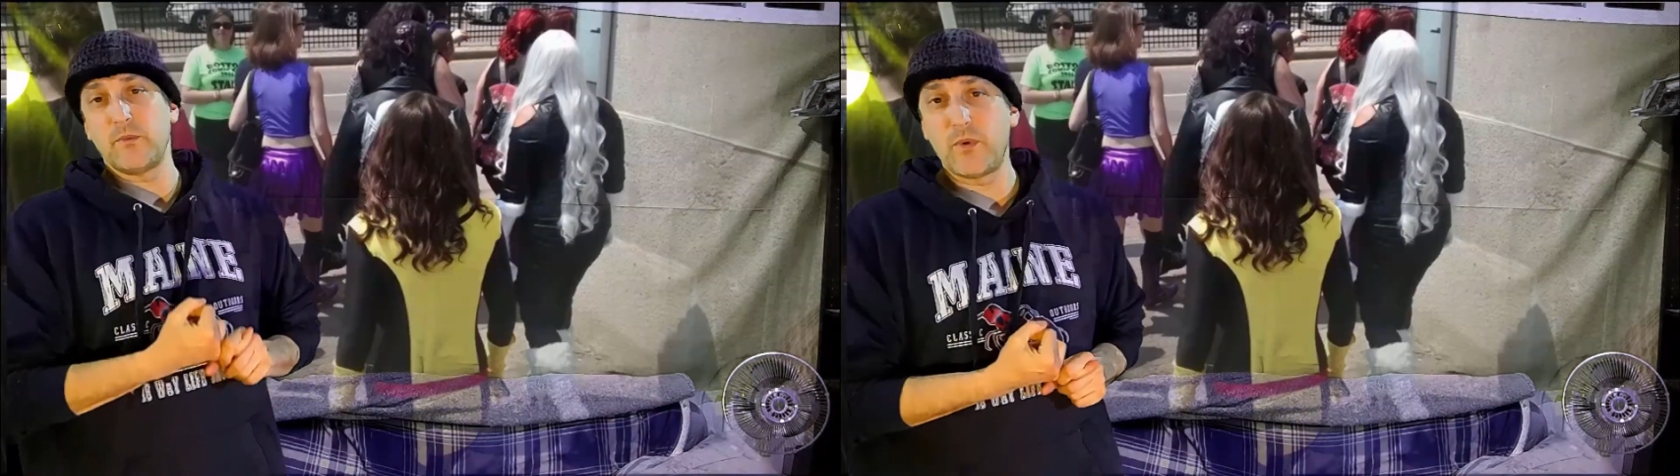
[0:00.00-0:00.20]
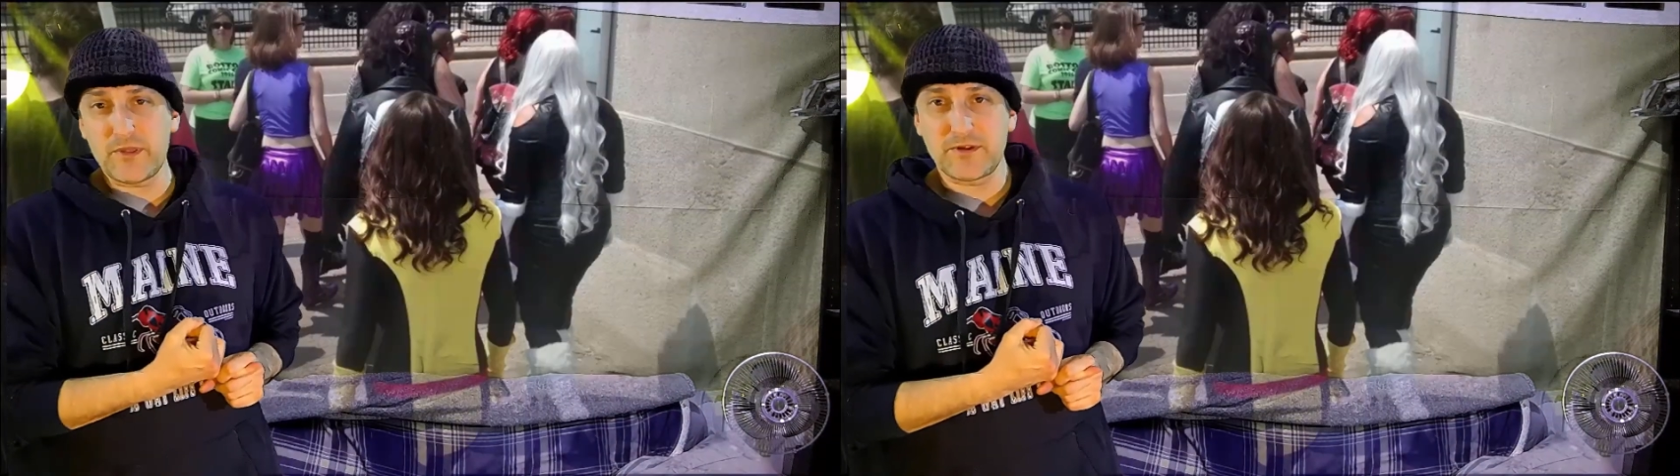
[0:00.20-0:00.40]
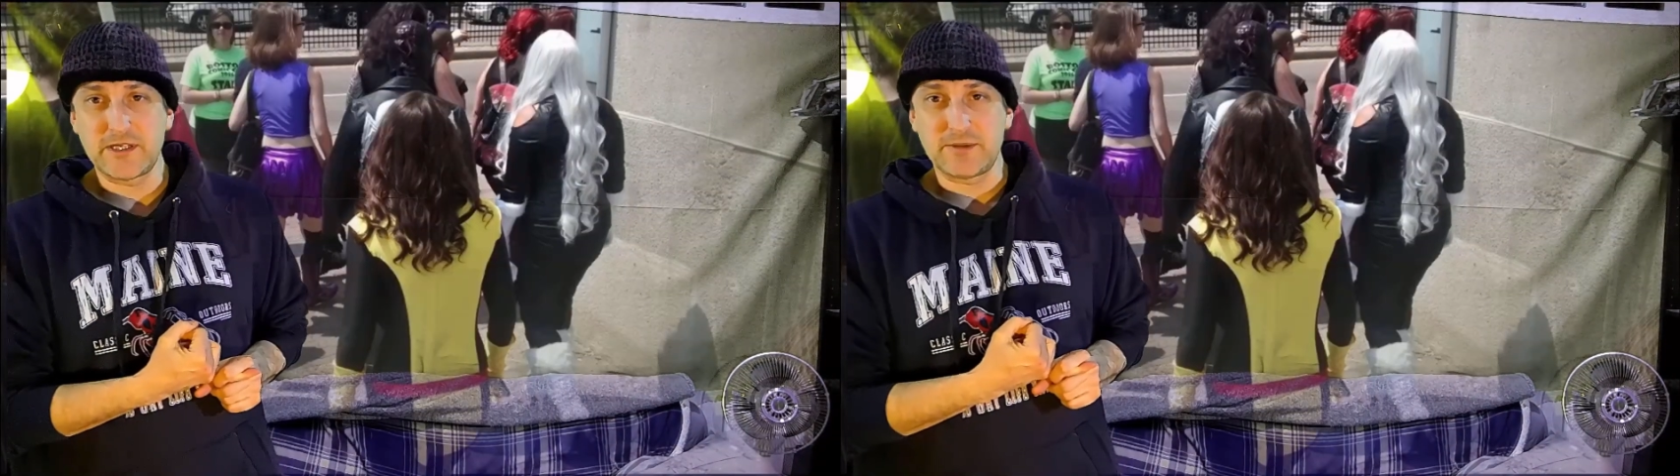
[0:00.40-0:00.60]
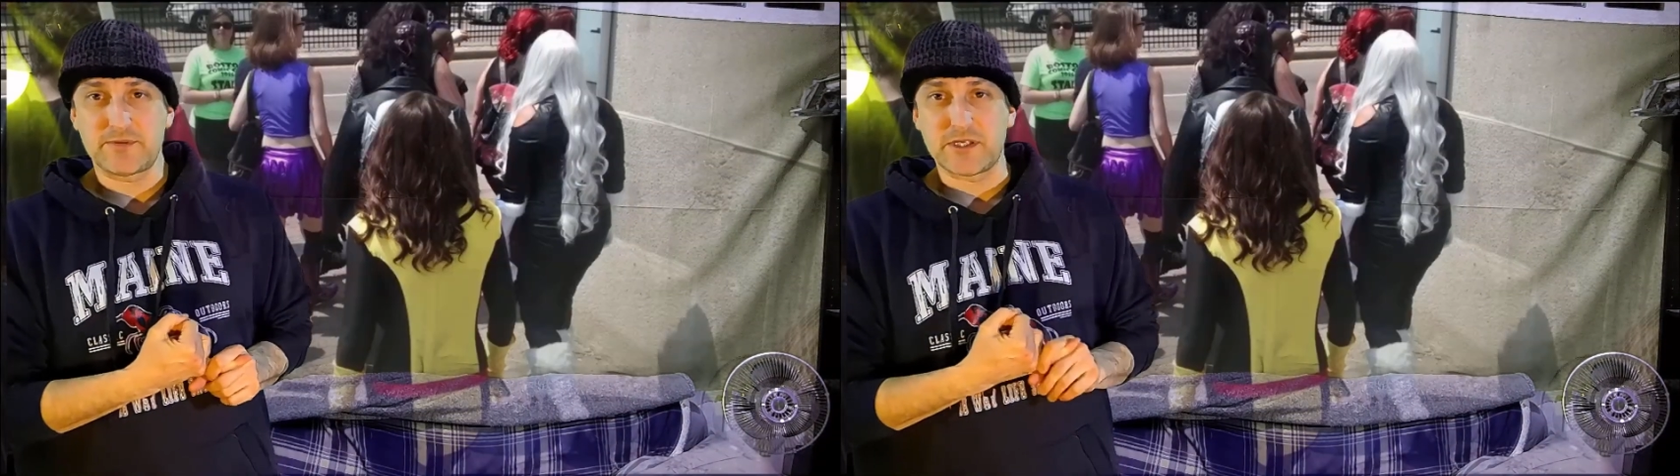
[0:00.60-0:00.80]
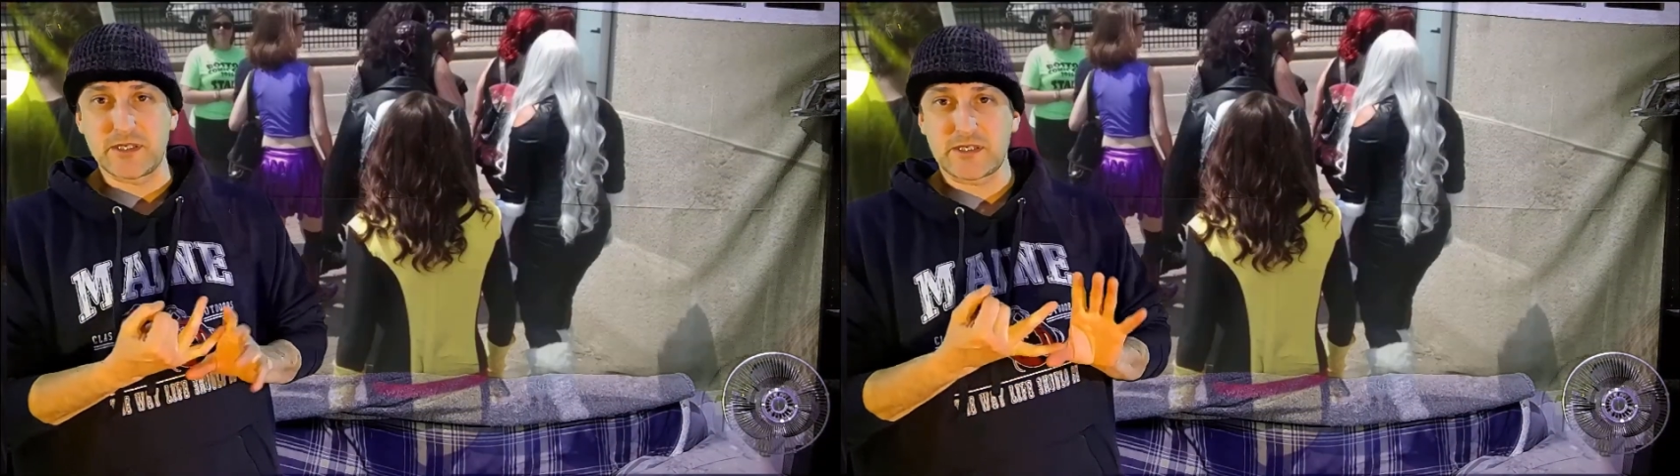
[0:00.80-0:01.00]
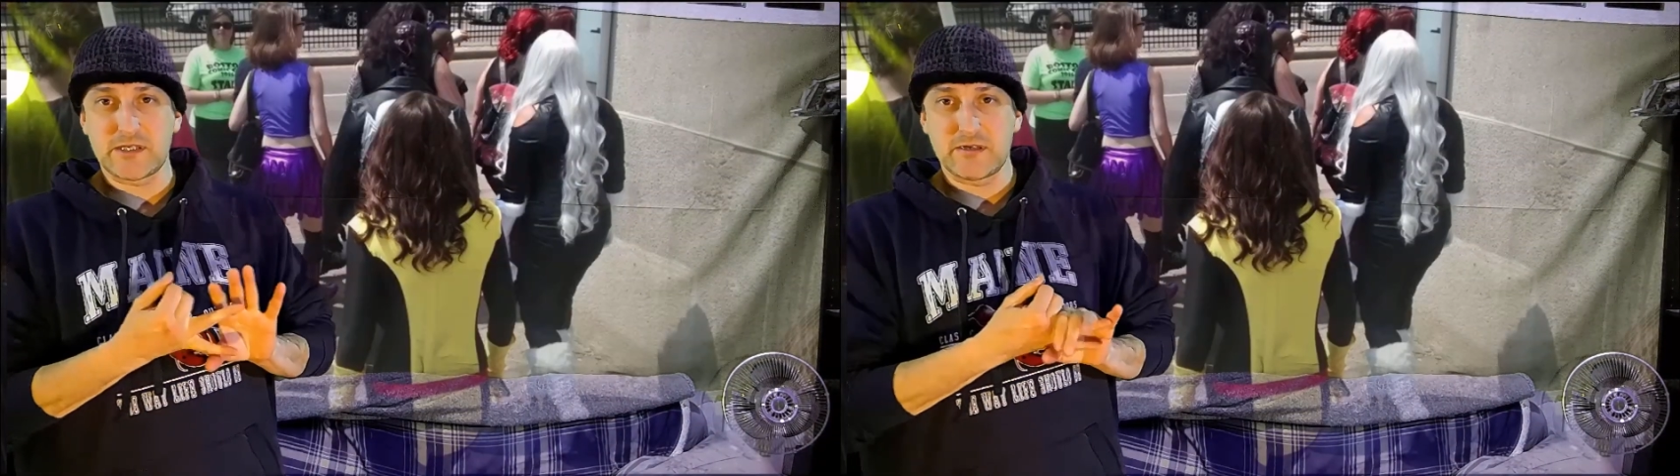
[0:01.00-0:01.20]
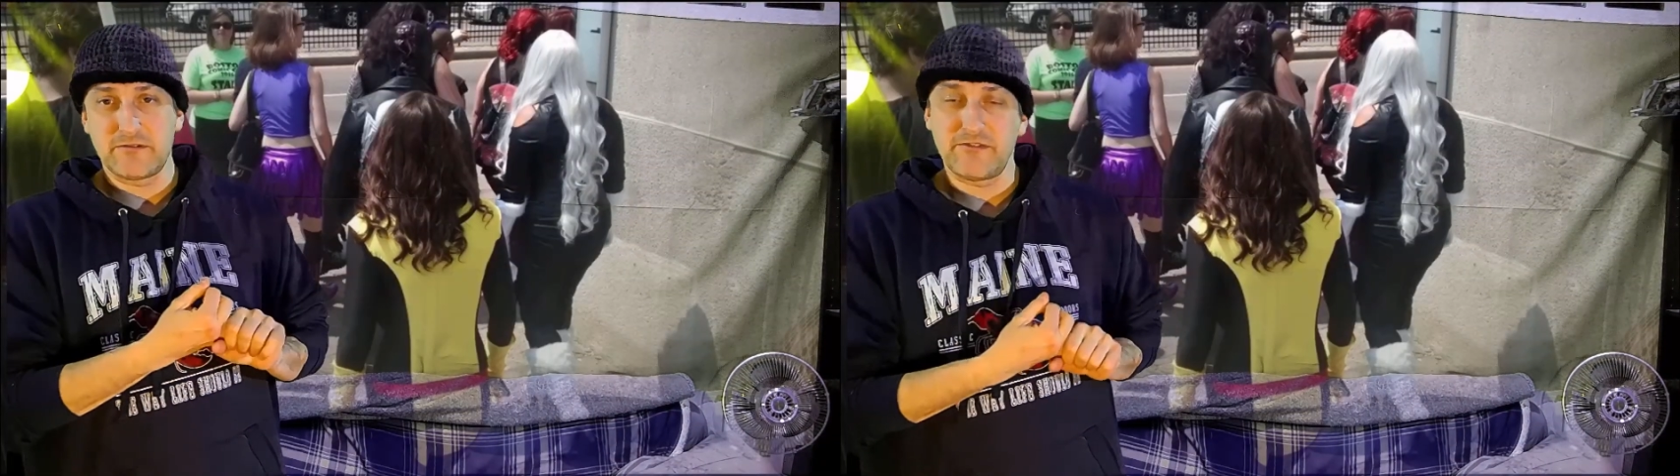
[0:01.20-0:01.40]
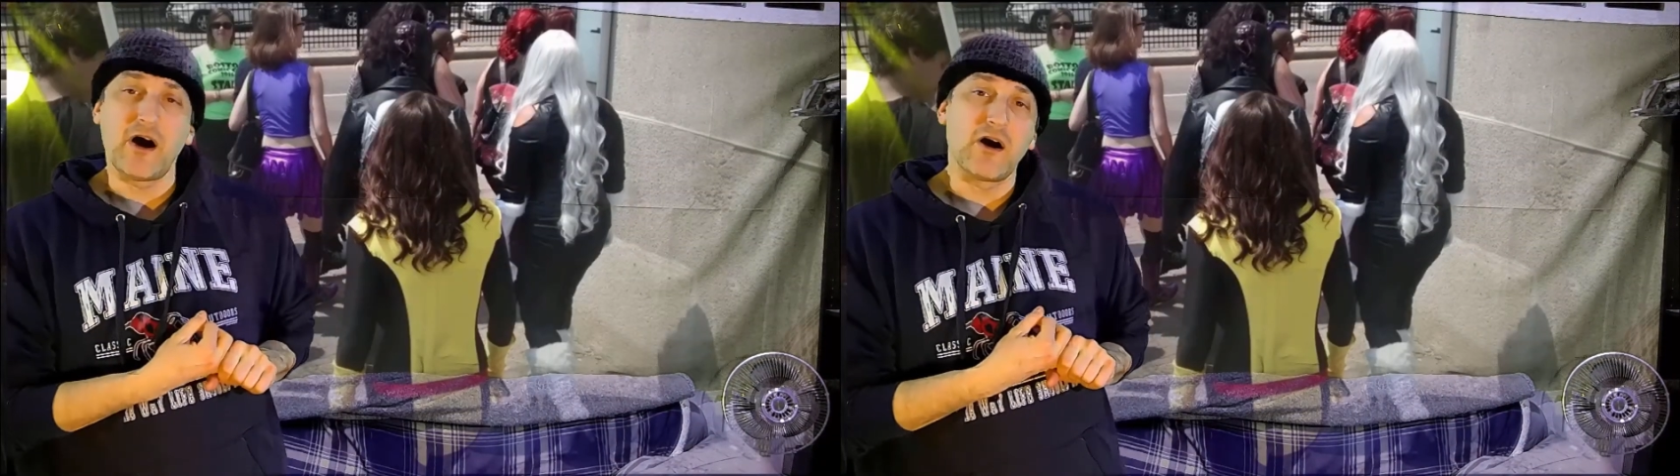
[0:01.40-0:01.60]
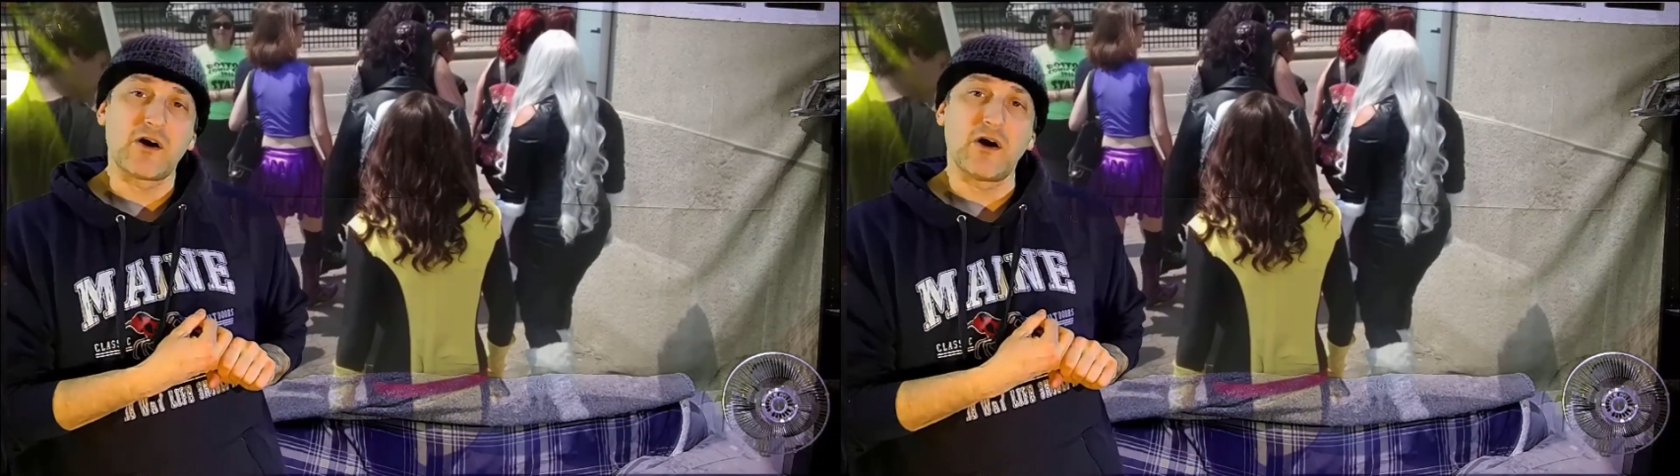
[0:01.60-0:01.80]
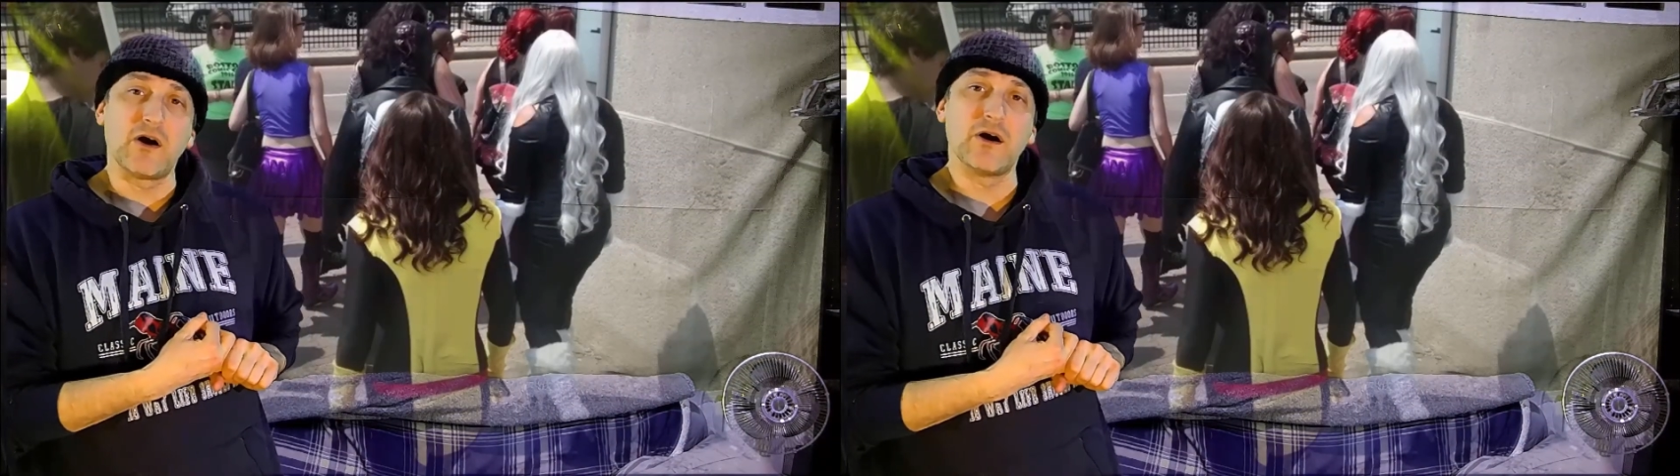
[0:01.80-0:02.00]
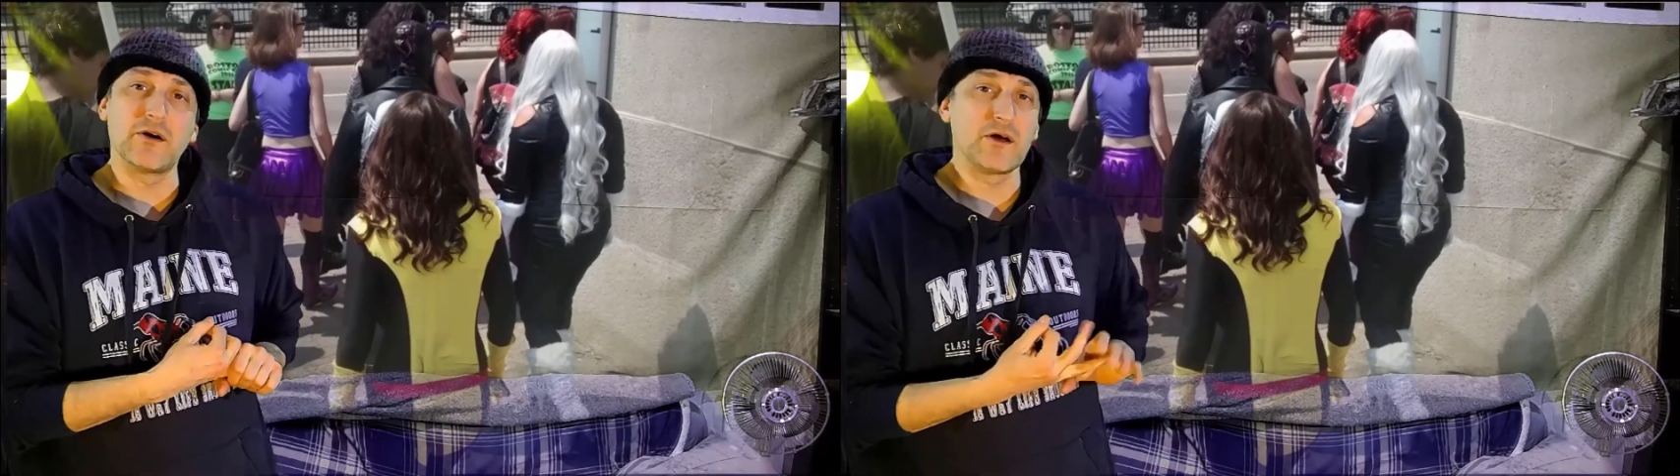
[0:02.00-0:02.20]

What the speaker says: with Deep Six, file card,